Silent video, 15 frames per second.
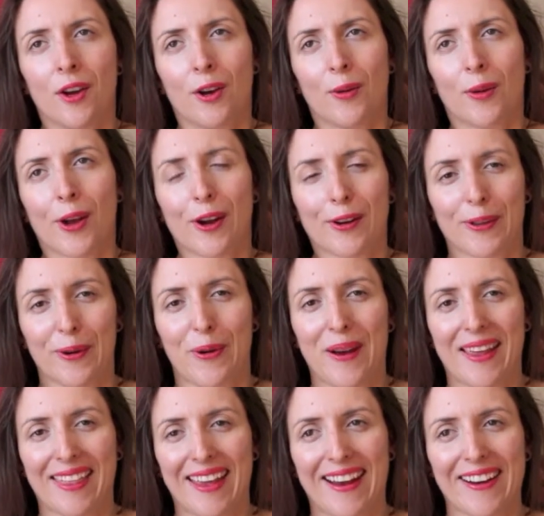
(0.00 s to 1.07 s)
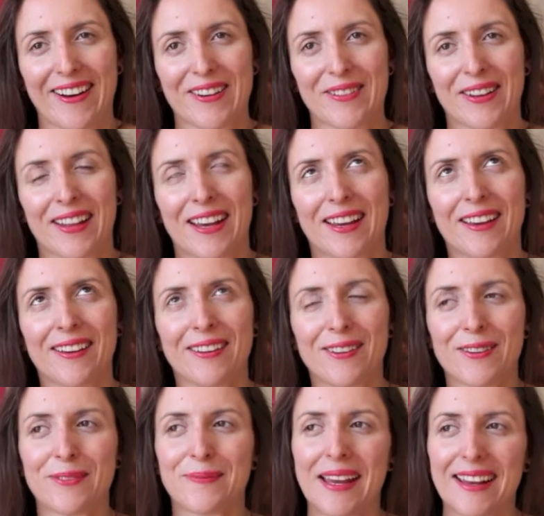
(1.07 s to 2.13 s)
we got all the way there and we're like,
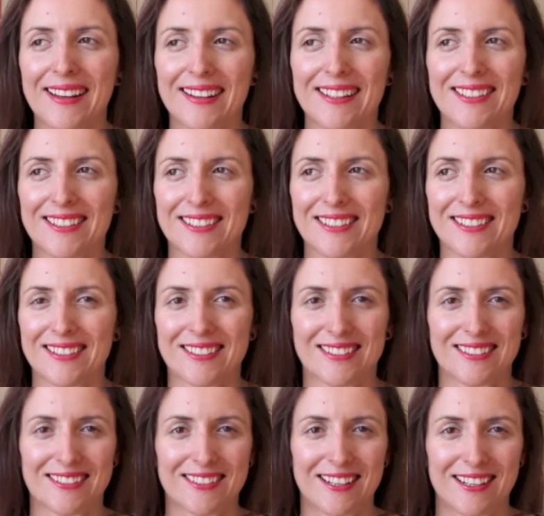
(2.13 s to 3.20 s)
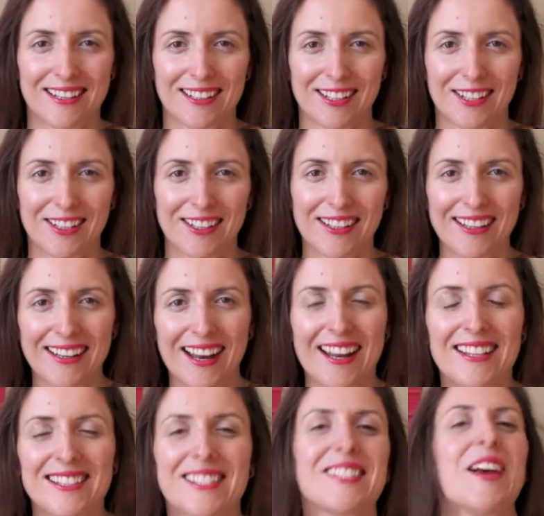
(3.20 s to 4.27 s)
oh man, this is not good.
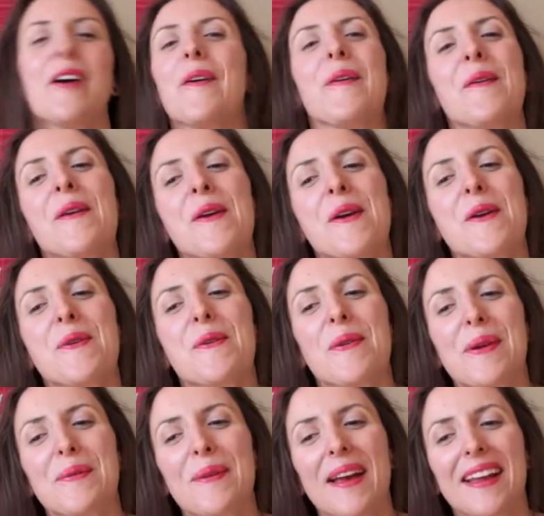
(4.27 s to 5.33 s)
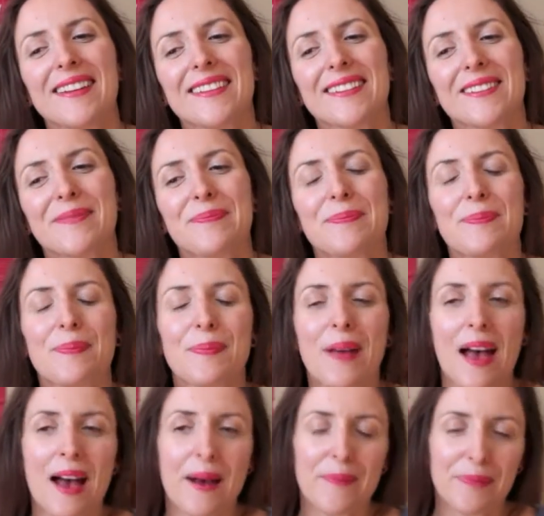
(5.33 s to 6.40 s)
And so we went
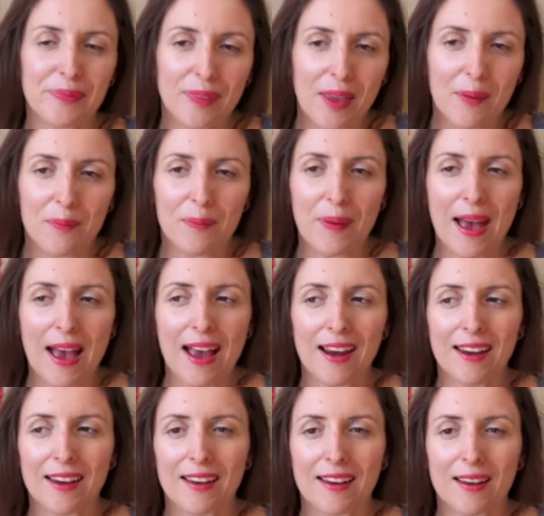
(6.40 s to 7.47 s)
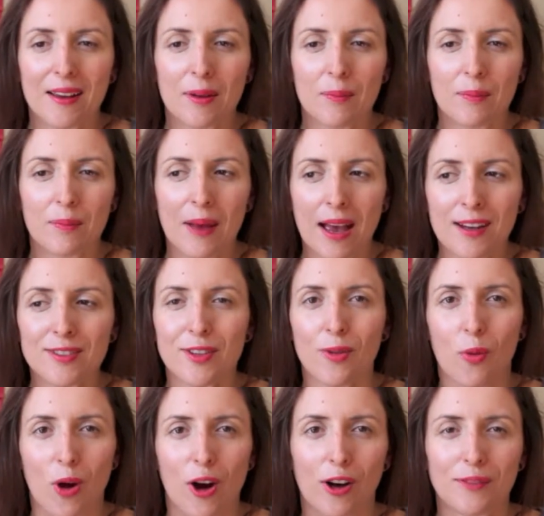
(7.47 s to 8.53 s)
back to the
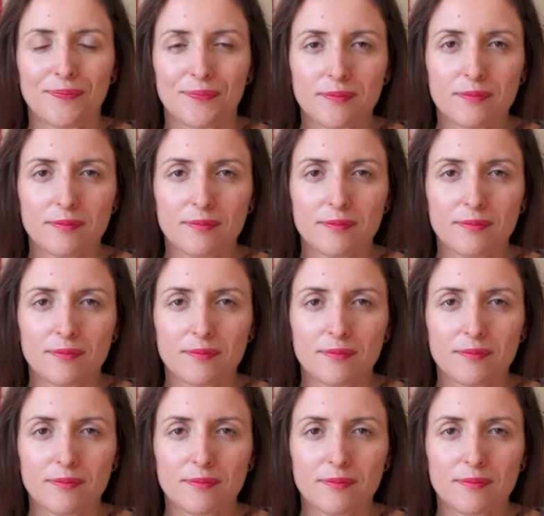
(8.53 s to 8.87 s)
wall